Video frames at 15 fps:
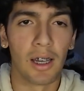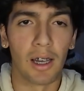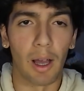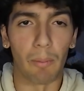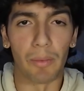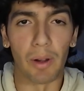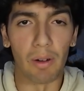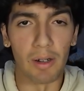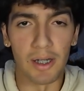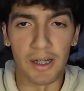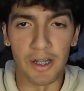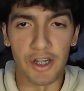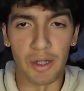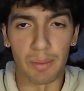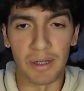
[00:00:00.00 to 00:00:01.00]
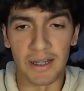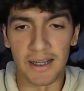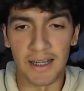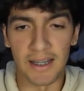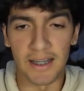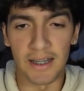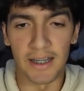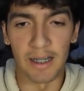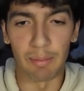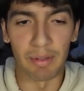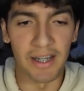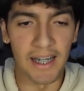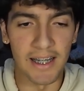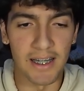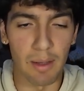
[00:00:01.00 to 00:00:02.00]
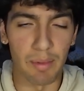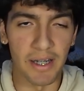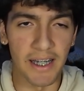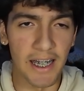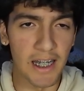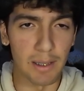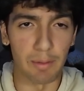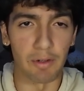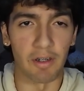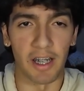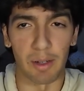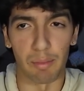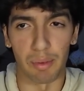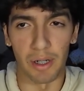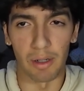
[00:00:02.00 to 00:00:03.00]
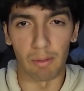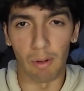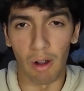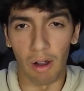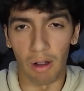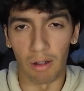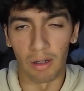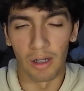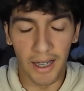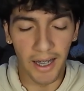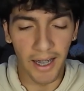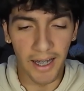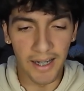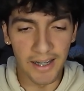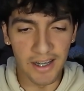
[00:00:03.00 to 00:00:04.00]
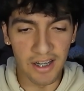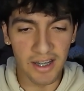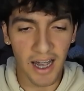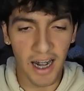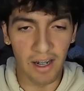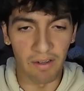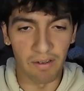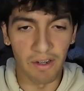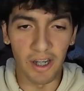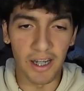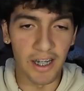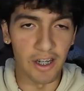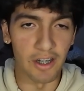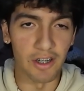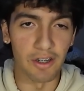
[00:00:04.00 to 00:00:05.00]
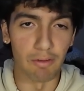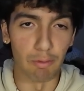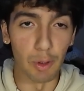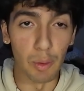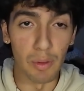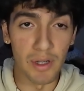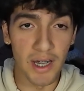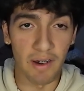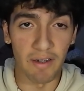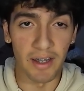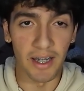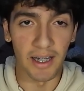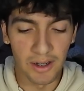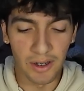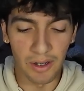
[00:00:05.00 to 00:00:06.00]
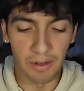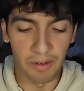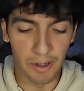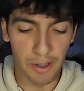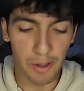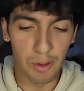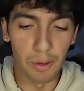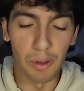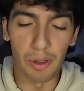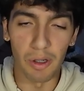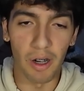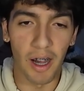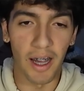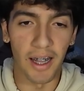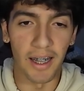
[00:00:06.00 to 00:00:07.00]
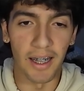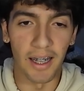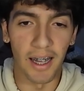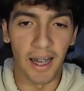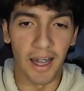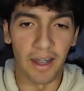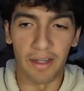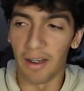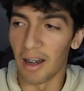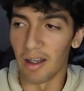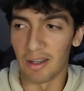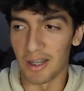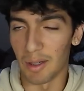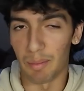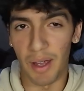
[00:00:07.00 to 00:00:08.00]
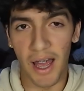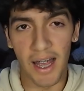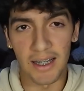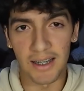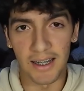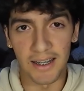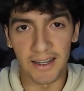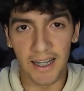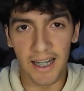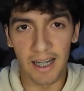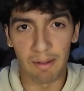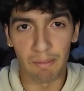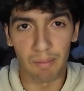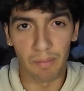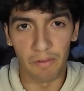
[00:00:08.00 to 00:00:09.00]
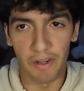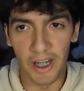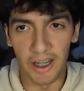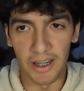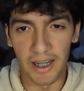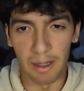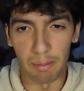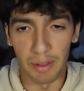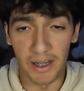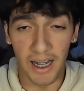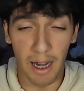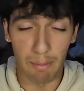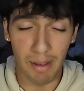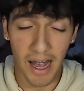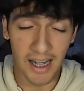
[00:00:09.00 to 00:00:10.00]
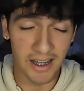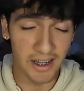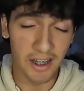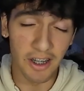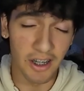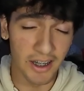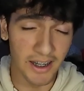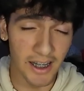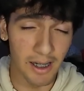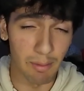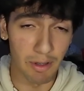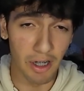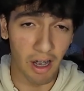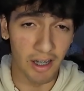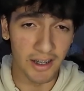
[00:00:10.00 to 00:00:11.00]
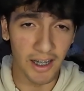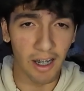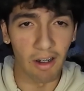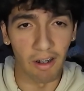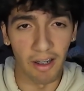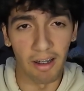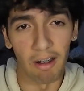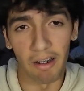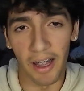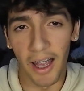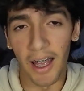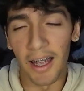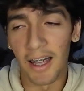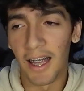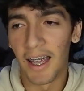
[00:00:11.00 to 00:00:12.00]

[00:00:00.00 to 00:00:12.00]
I'm going to the gym consistently, but then something hits me with like a brick wall and it just kind of fucking ruins everything. So for school, I thought I was gonna pass an exam, failed it, but then I passed another exam, so I was like, oh, okay.